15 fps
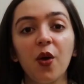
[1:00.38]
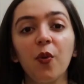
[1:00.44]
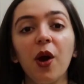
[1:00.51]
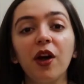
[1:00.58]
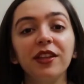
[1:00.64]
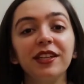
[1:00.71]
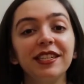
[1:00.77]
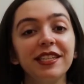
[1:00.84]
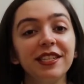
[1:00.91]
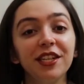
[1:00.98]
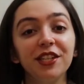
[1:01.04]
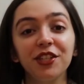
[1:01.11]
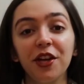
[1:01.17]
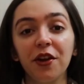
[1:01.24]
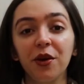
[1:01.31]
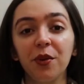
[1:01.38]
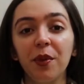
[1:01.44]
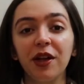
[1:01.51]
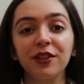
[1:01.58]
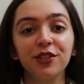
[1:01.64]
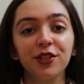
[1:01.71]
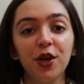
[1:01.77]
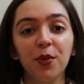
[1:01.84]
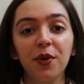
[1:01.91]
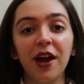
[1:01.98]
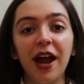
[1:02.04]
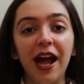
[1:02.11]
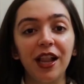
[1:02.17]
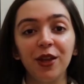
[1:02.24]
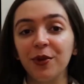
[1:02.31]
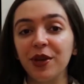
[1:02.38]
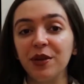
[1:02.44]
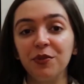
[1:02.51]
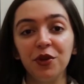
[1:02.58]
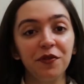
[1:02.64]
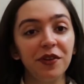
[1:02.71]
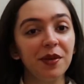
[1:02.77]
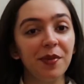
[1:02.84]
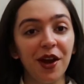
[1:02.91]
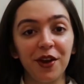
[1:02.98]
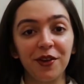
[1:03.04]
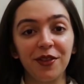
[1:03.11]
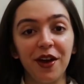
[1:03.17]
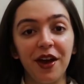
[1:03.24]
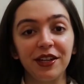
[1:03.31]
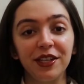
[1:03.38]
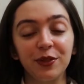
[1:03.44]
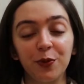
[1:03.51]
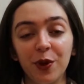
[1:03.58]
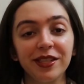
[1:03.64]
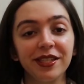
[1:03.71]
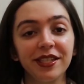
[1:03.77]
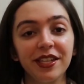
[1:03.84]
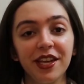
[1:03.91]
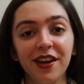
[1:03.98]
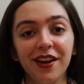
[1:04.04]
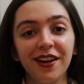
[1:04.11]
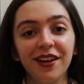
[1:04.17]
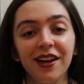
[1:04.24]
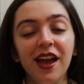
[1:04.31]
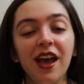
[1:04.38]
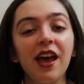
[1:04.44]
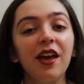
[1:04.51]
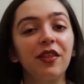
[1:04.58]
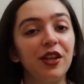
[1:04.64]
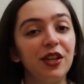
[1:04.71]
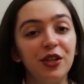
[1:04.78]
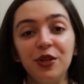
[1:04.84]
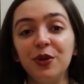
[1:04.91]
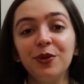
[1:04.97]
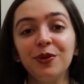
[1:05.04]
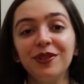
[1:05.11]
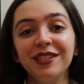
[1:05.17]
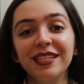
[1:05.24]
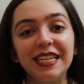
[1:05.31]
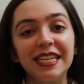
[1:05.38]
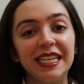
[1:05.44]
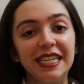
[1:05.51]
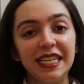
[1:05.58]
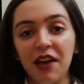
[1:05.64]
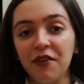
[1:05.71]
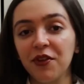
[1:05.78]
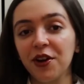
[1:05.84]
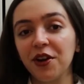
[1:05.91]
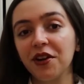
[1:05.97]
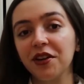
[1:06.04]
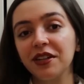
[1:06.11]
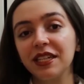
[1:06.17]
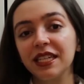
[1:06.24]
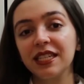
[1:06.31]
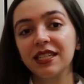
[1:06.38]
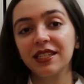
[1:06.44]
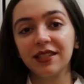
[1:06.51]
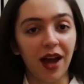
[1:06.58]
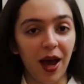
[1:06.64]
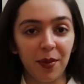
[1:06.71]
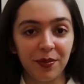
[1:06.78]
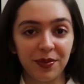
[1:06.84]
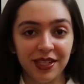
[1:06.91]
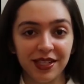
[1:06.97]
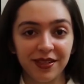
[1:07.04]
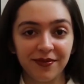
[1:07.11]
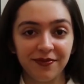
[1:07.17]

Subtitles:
While the Disney Channel Monstober Halloween movie marathon is once a year, the news never stops.